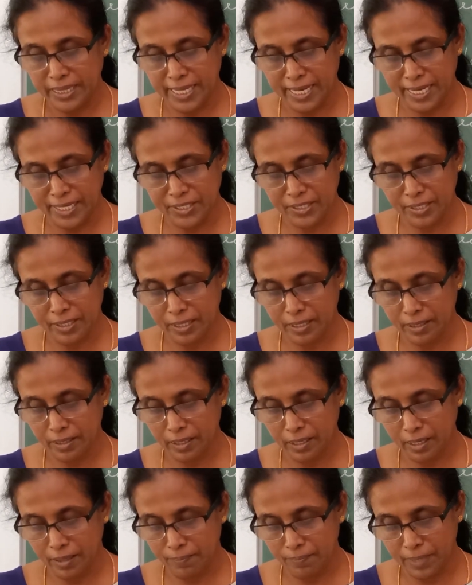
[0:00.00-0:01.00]
That
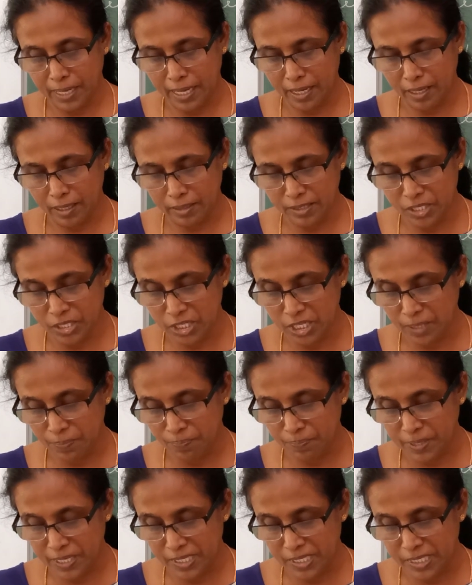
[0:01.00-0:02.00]

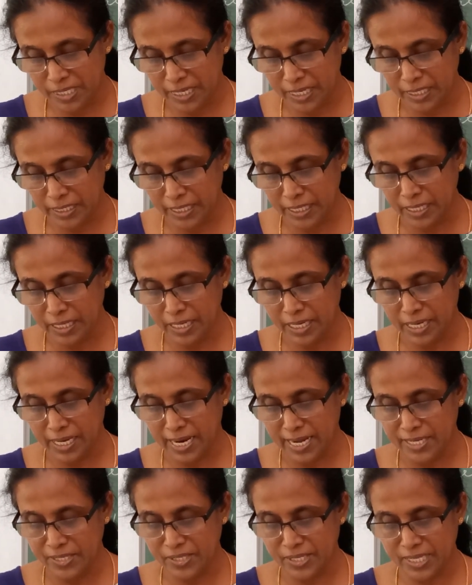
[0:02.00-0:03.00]
sheep is seen in
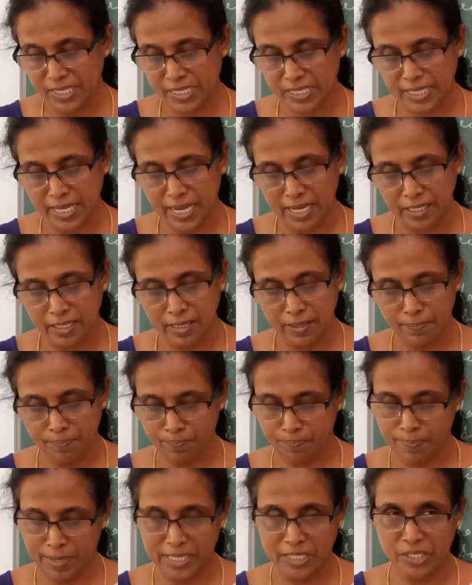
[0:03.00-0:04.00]
Rajasthan,
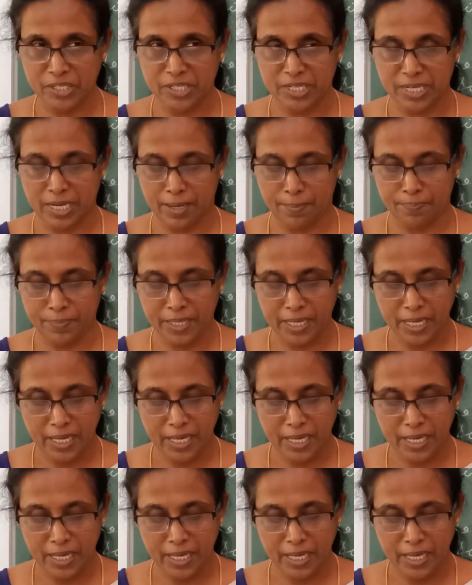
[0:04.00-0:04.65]
Punjab.